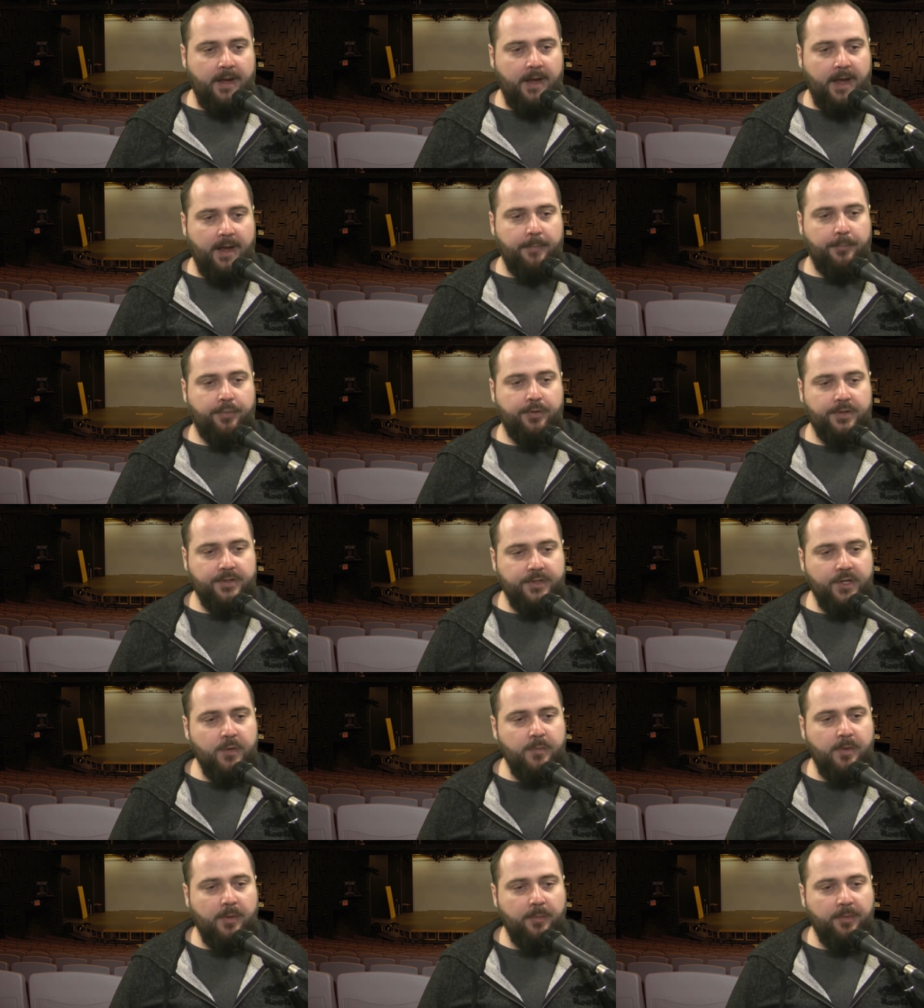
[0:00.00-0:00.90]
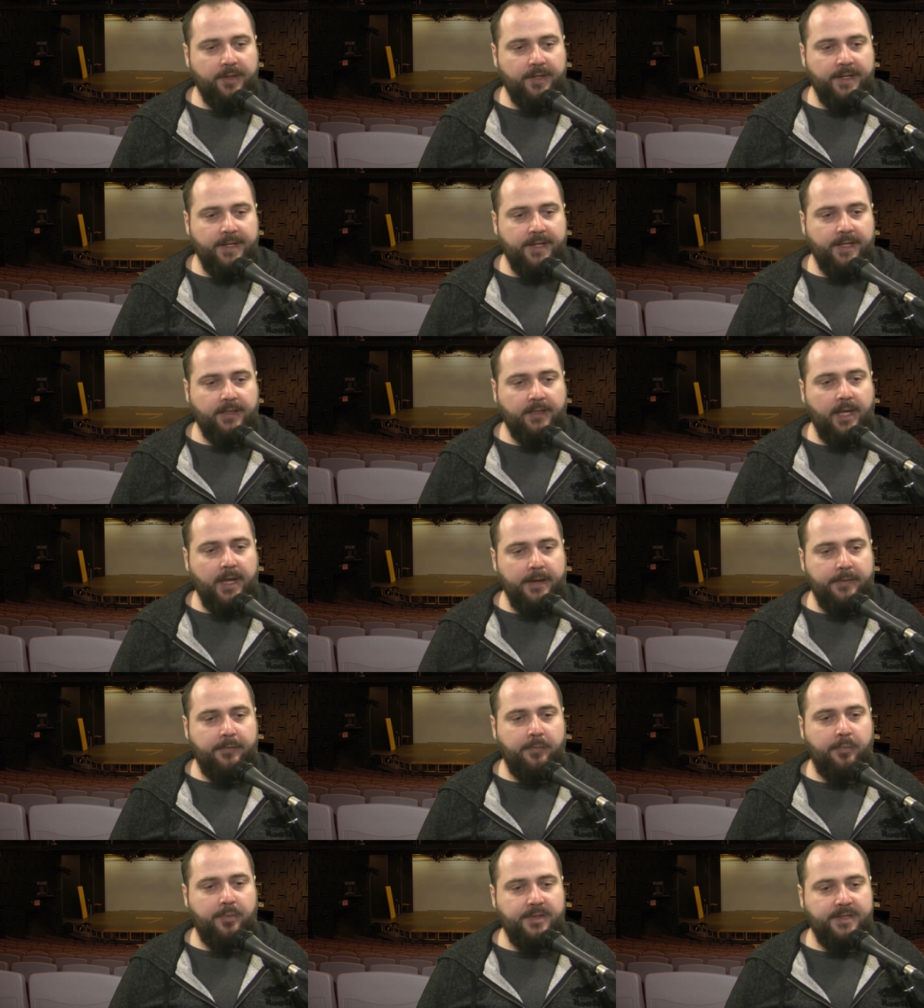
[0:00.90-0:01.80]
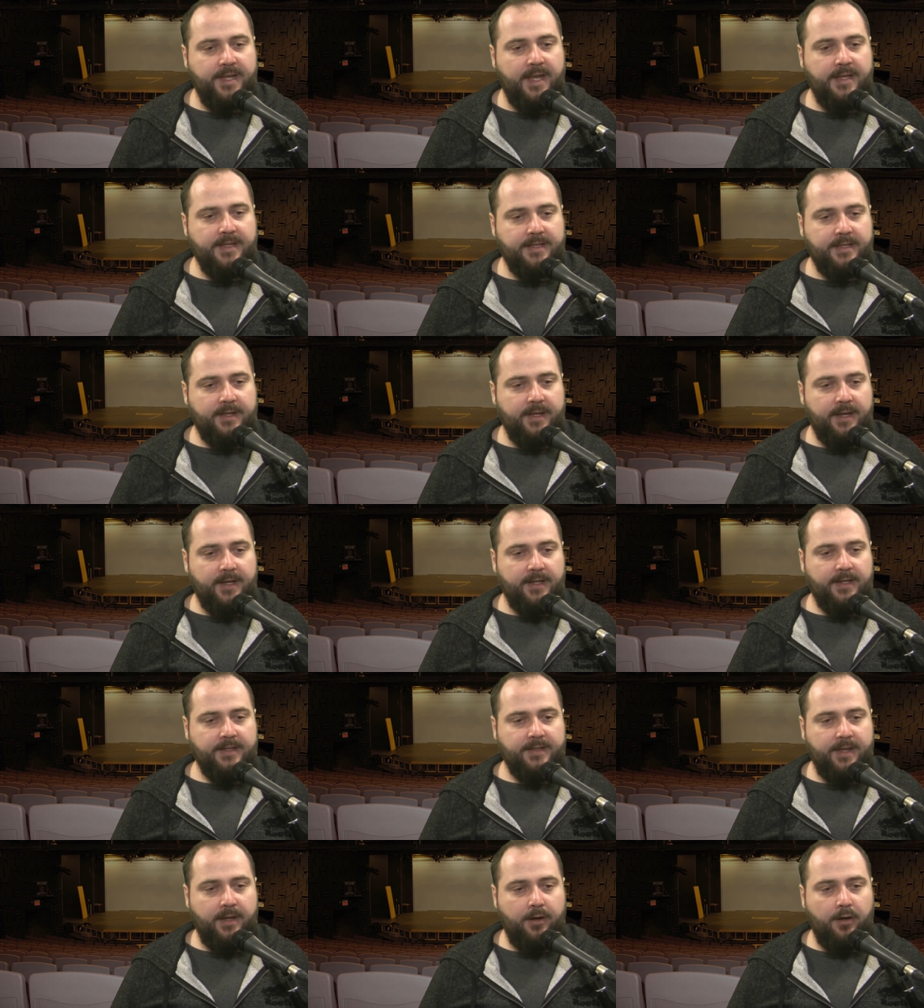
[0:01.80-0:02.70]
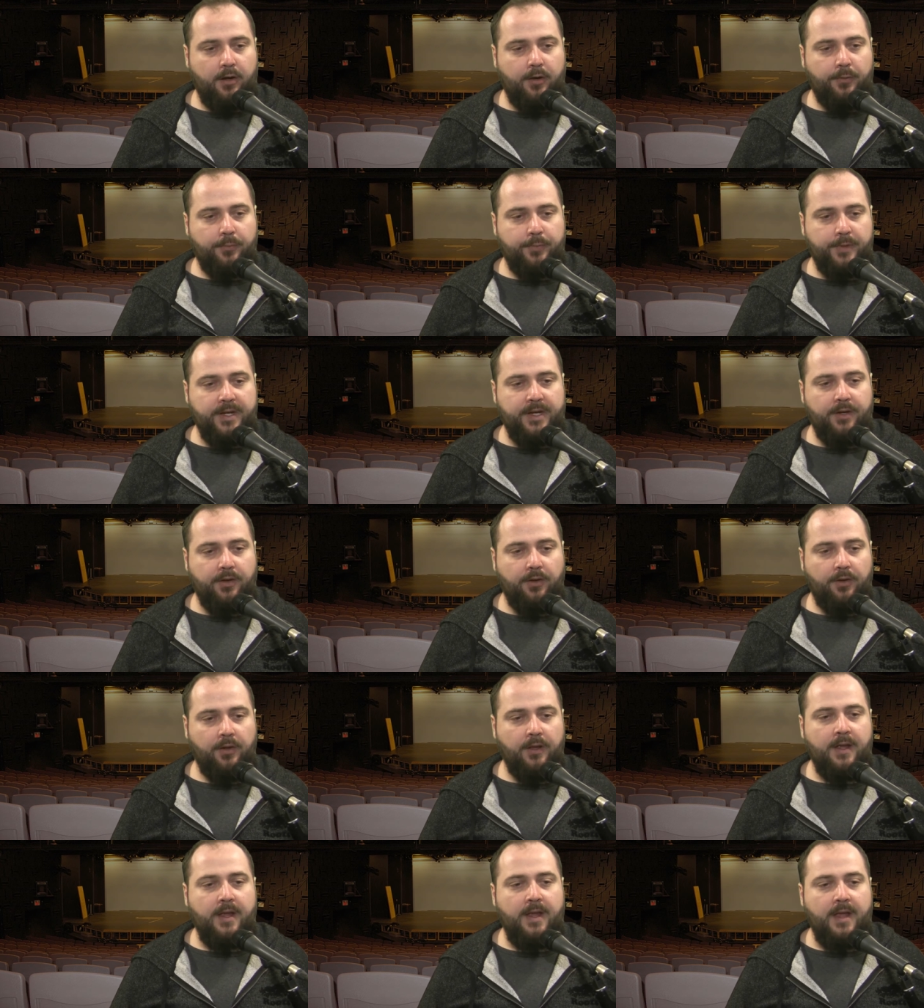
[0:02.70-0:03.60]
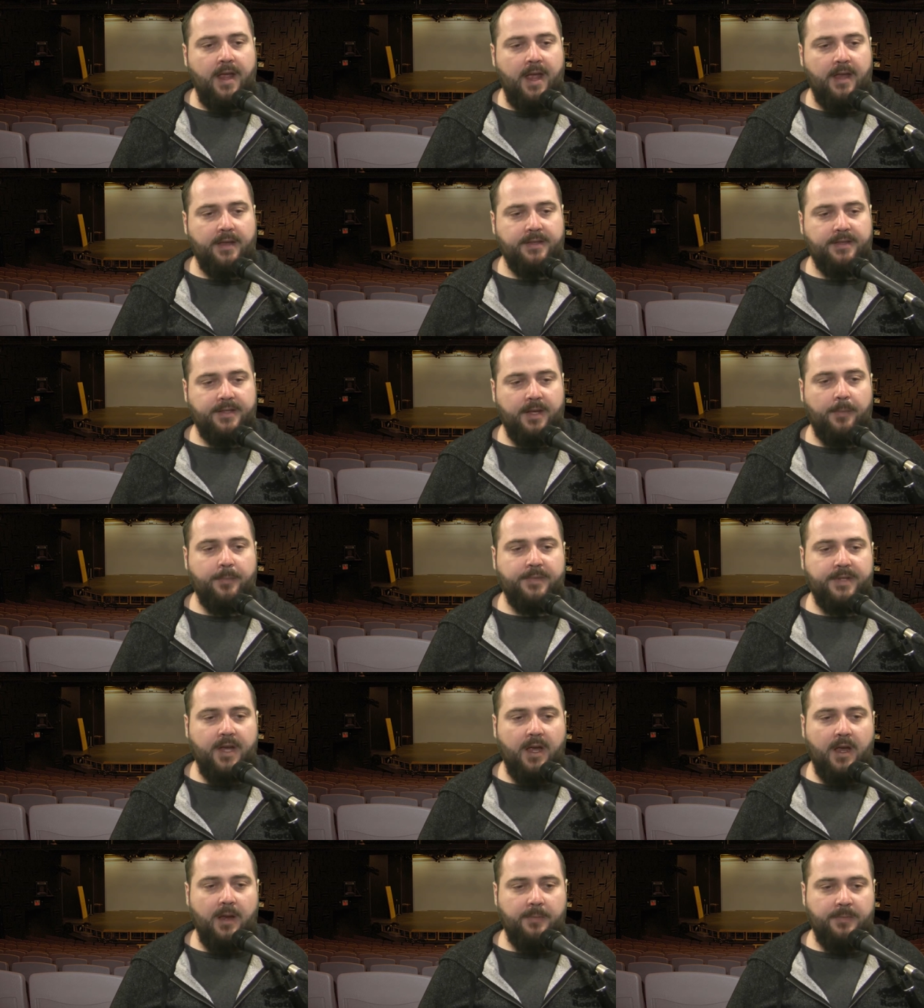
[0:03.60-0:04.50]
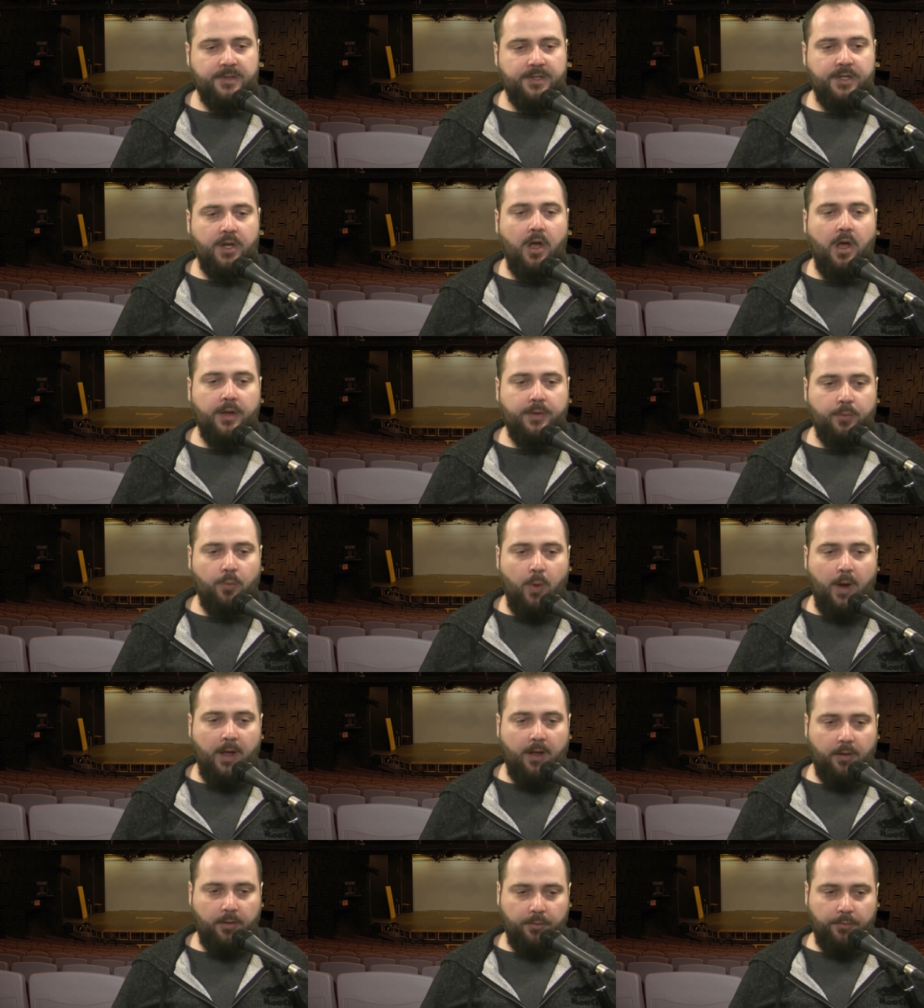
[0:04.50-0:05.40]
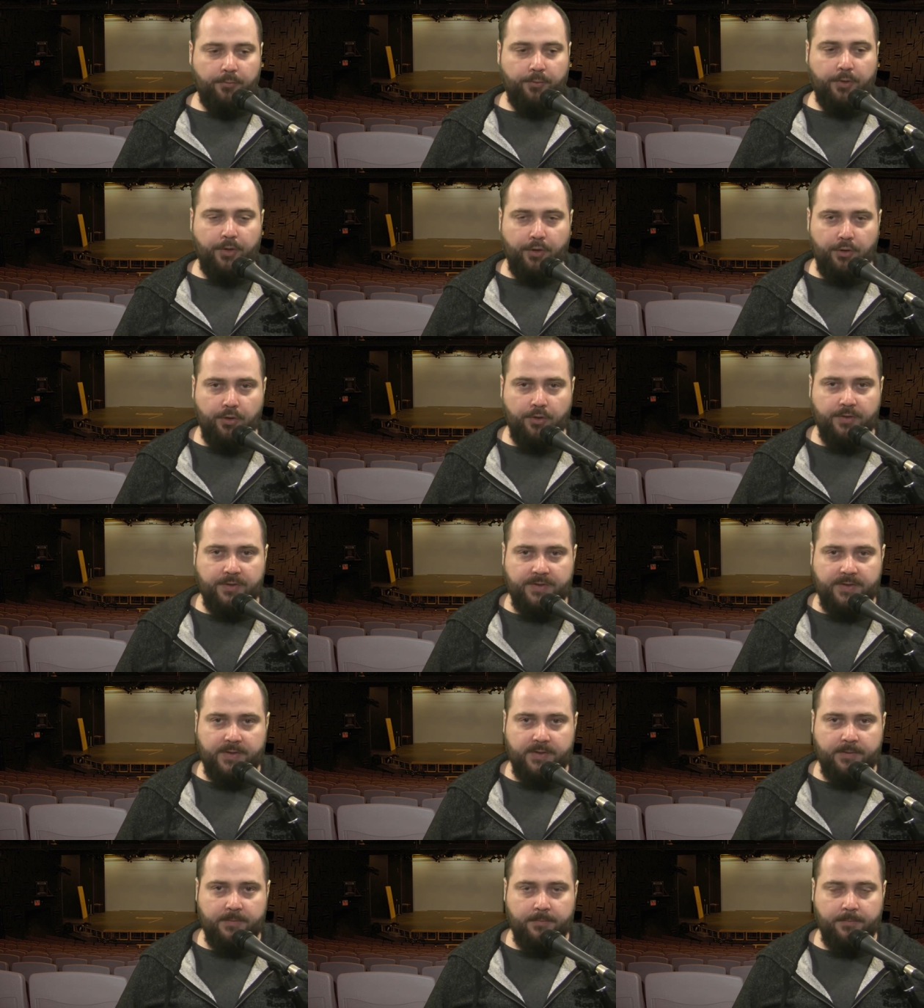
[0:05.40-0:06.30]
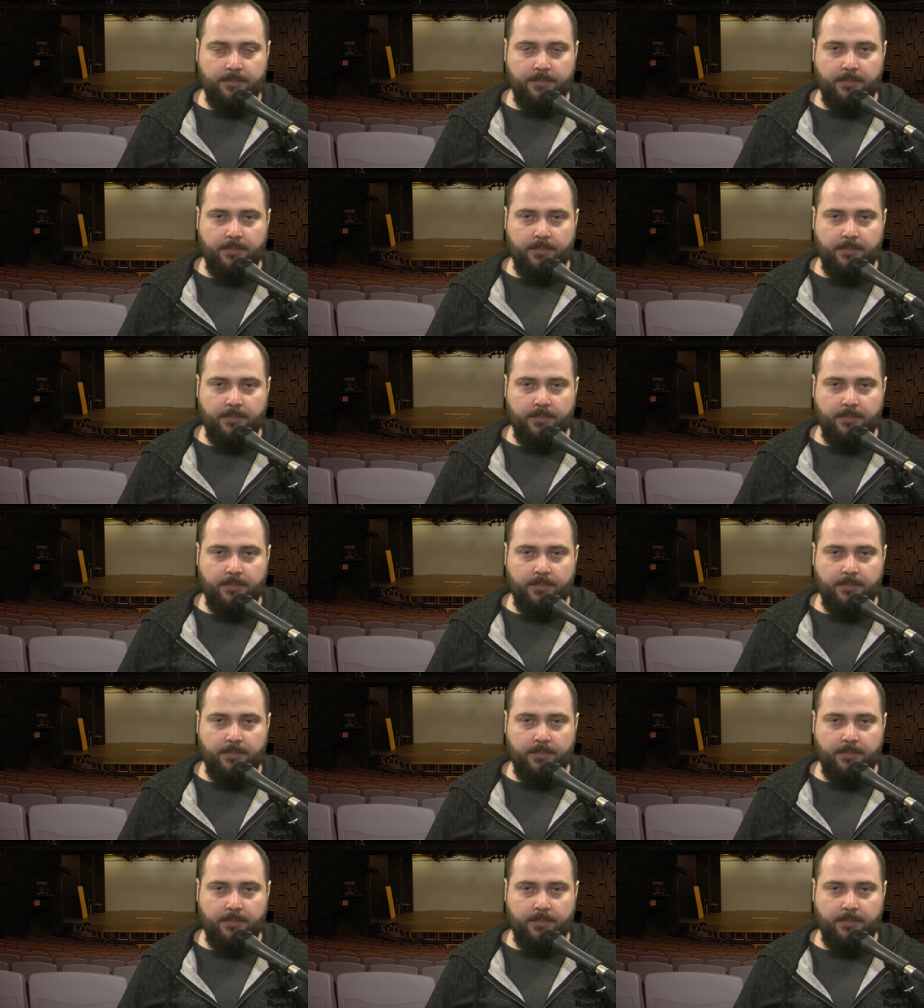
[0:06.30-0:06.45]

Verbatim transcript: and presumably life presents things that are real and sometimes not well rehearsed.